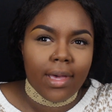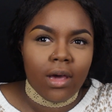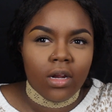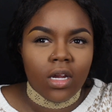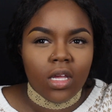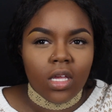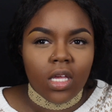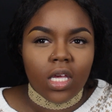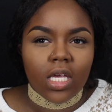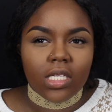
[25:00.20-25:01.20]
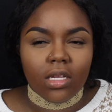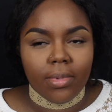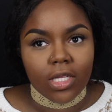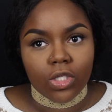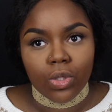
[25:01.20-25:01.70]
powder is a little
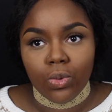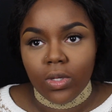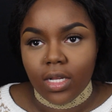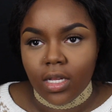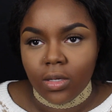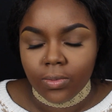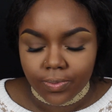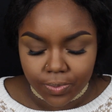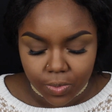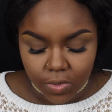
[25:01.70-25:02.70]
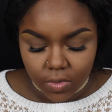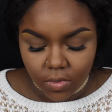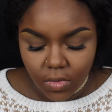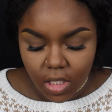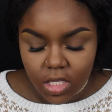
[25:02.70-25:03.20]
bit too yellow.
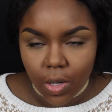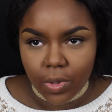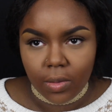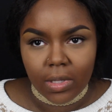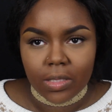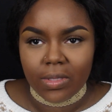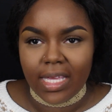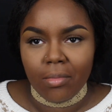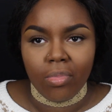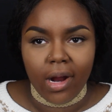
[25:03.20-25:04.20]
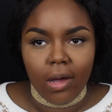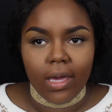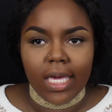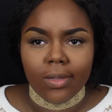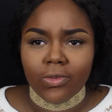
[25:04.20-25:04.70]
So when you mix it with that brown
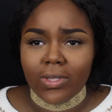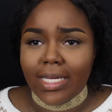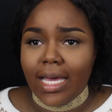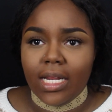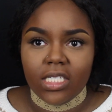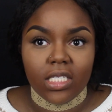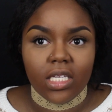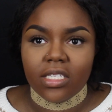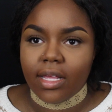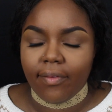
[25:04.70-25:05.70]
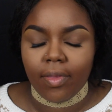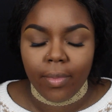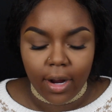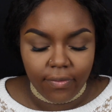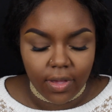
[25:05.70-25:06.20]
camel, it kind of just gives like the
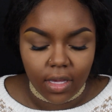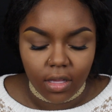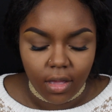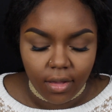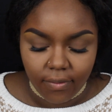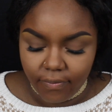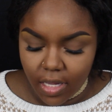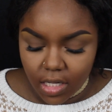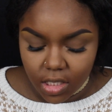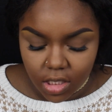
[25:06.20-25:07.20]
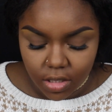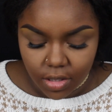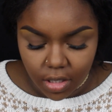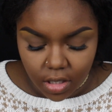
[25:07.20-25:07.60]
perfect finish.